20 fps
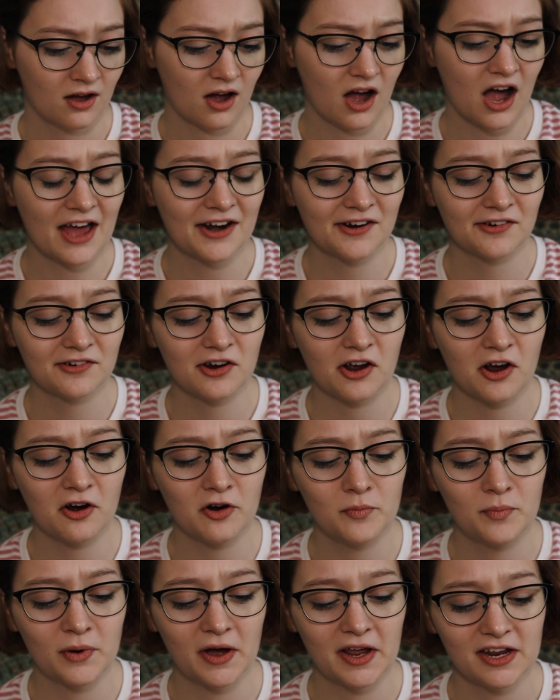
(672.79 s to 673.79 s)
"I don't
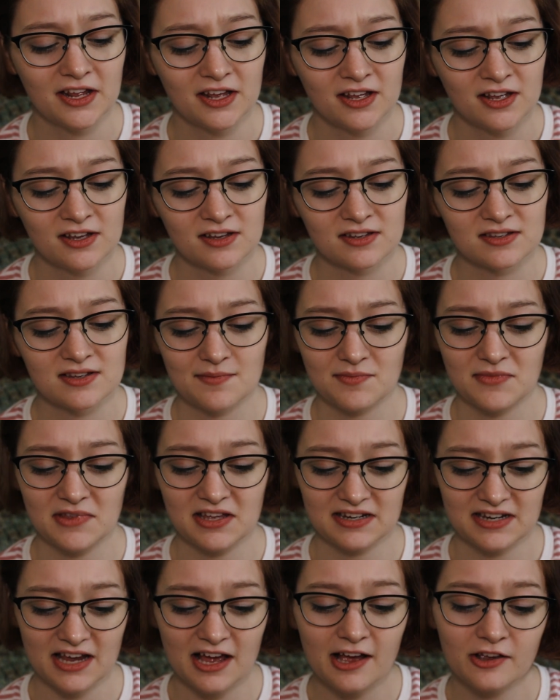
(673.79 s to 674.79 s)
know, but
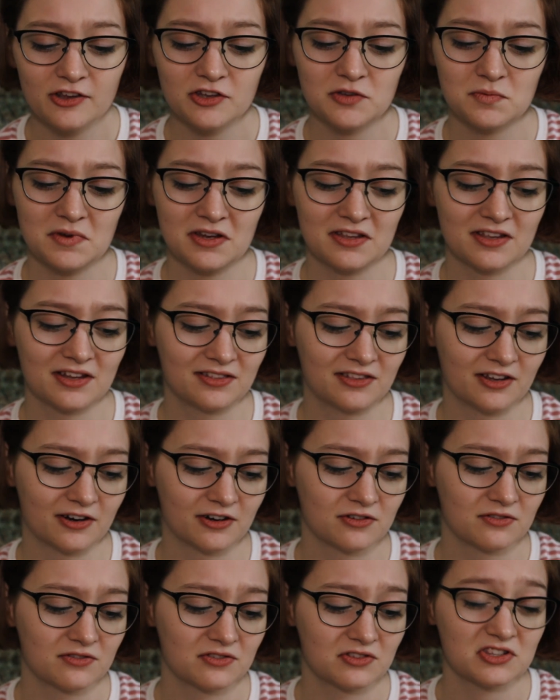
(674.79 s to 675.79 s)
something tells me that
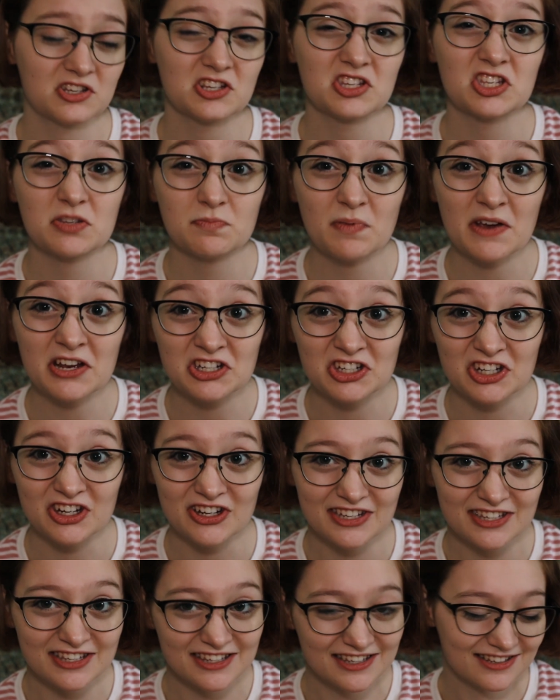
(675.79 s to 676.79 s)
they're
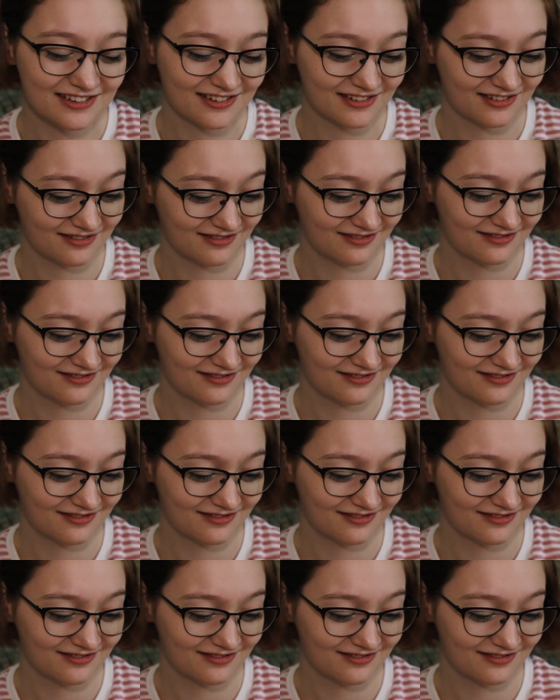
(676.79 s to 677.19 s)
suspicious."